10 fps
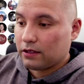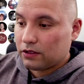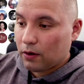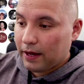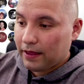
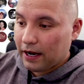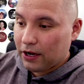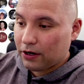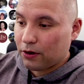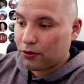So many that I
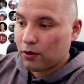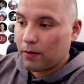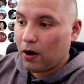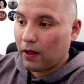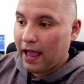couldn't go through
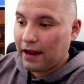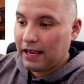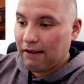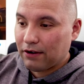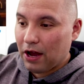them all. And
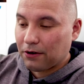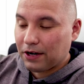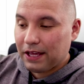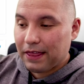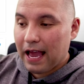even
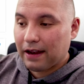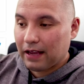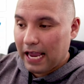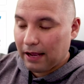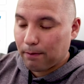underneath that,
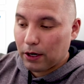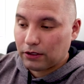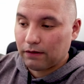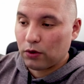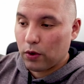a
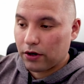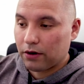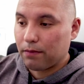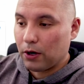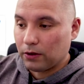bunch of
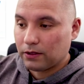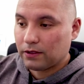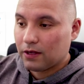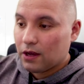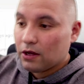Twitter posts.